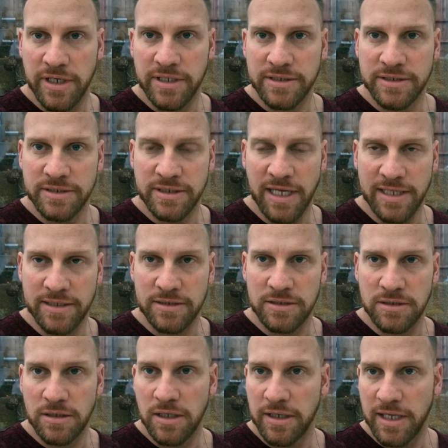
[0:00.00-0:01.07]

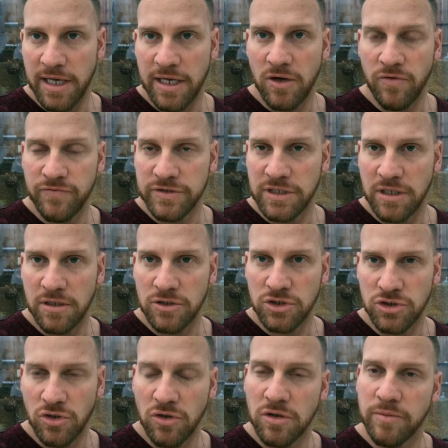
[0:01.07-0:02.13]
extent, and that obviously can
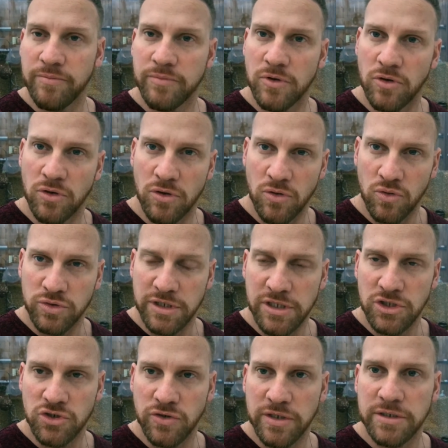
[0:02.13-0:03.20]
shock them, can cause
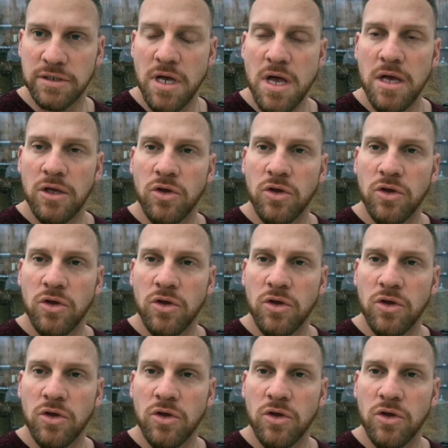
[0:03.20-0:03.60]
injuries.